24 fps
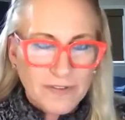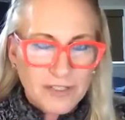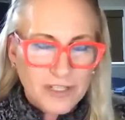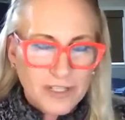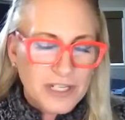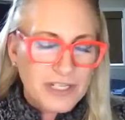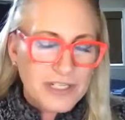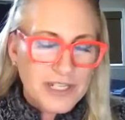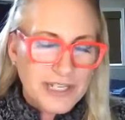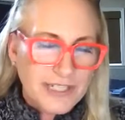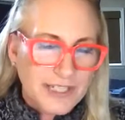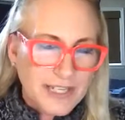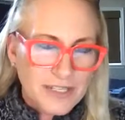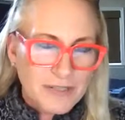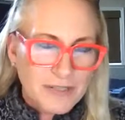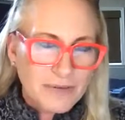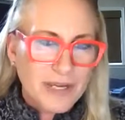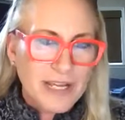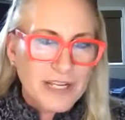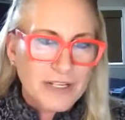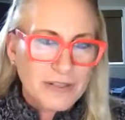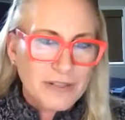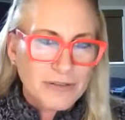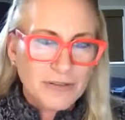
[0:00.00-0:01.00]
She's like, that's
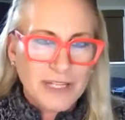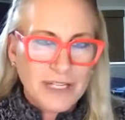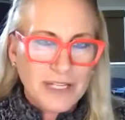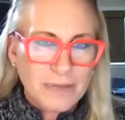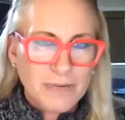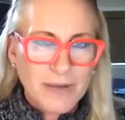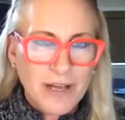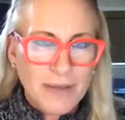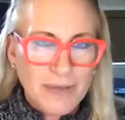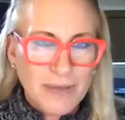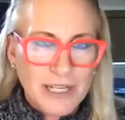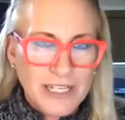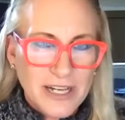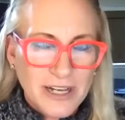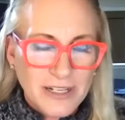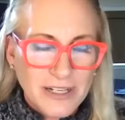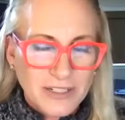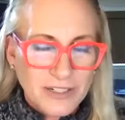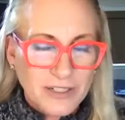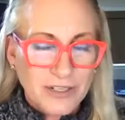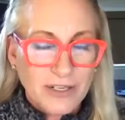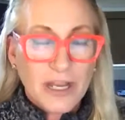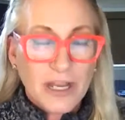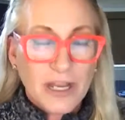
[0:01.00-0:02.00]
what I do. That's why I'm a
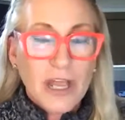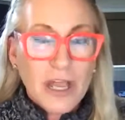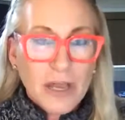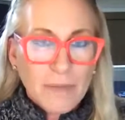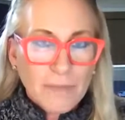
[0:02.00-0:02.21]
doctor.